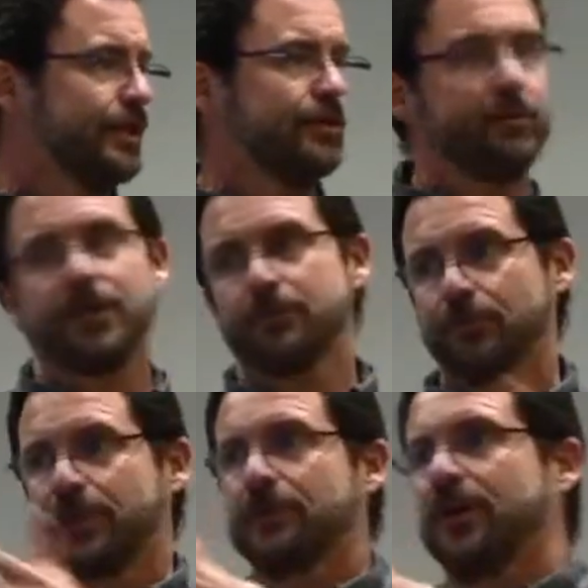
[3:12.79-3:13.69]
Like
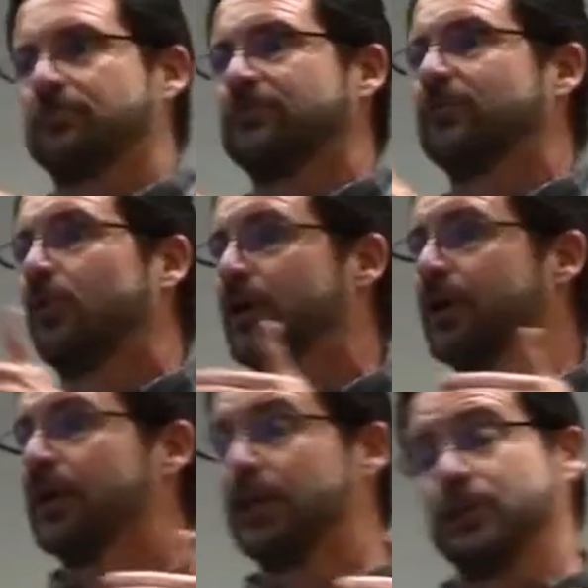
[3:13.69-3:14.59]
Rick talked before,
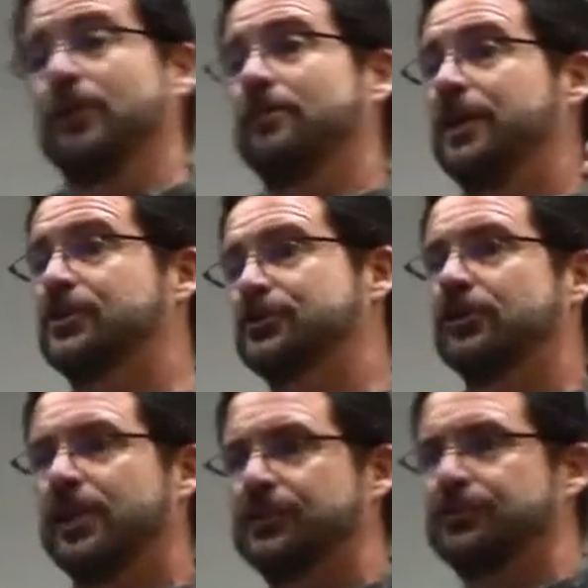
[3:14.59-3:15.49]
you want to make sure
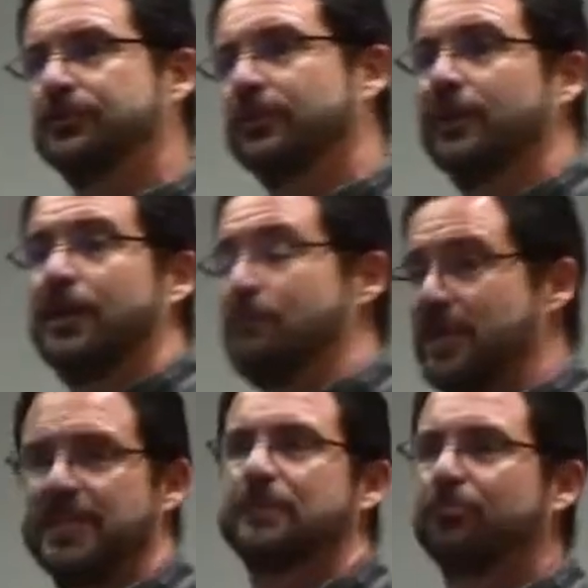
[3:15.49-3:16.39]
that you're
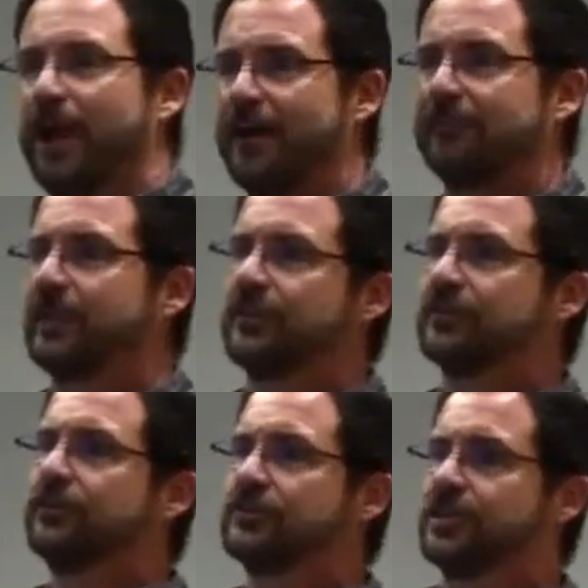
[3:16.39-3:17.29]
making profit on the
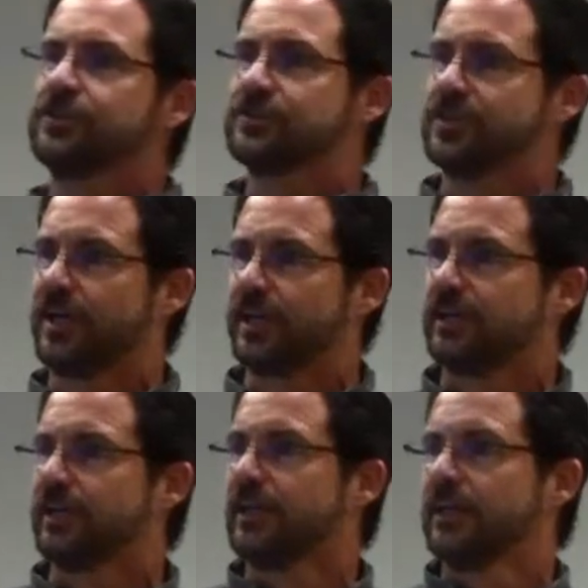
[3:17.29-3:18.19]
goods that you're selling.
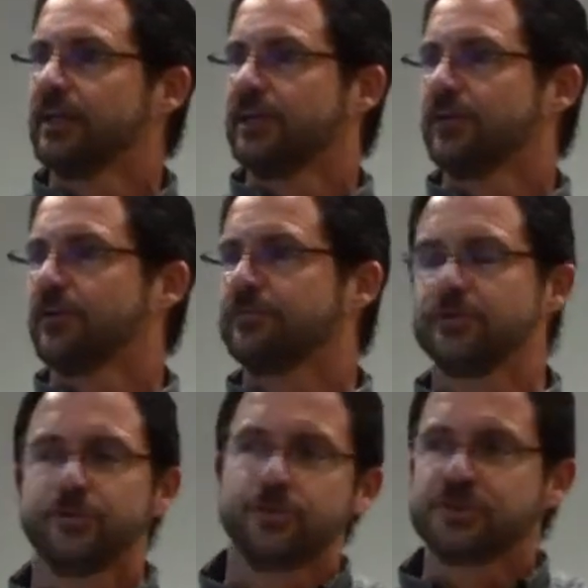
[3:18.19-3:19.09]
If
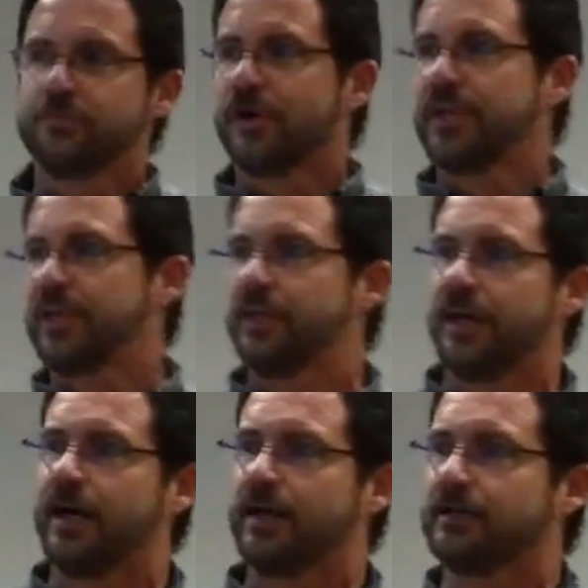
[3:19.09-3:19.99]
you're losing money
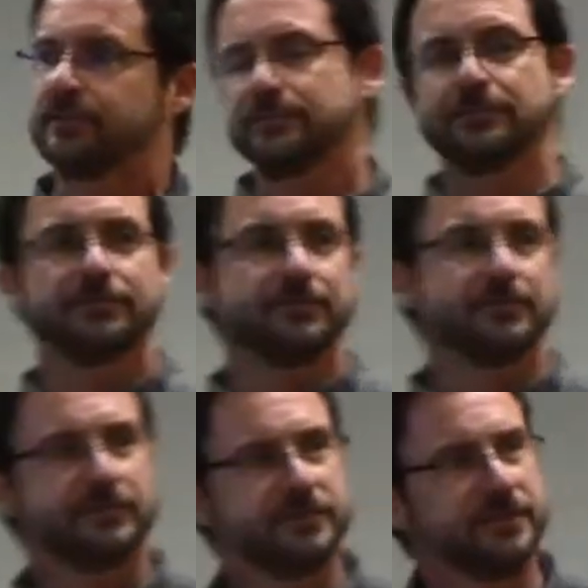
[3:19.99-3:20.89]
on
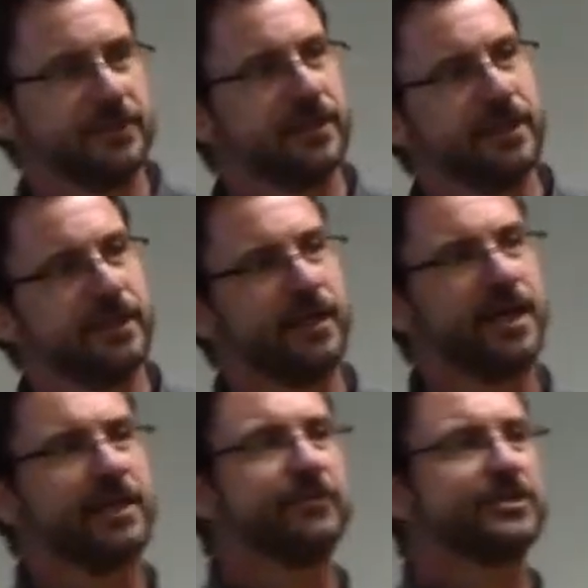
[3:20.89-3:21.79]

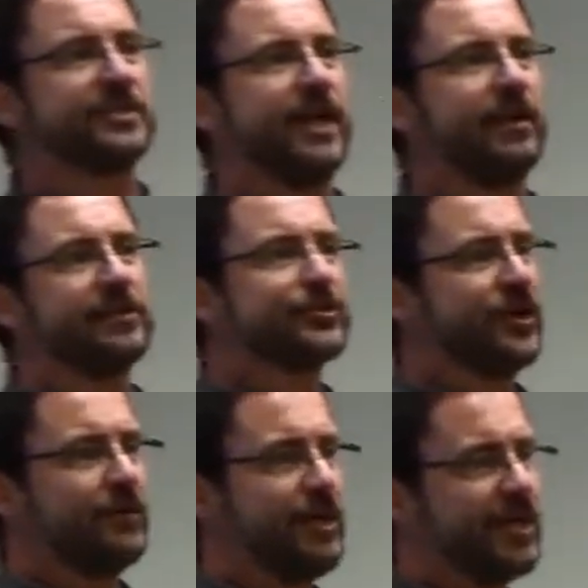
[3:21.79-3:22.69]
every sale and trying
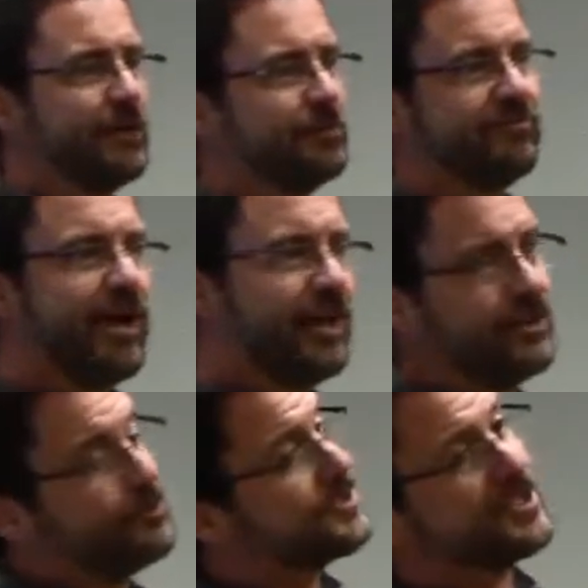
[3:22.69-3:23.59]
to make up in
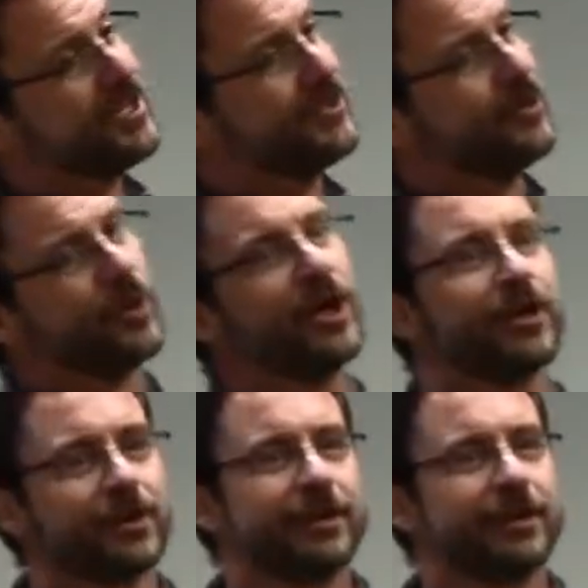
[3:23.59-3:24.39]
volume, it's not going to work.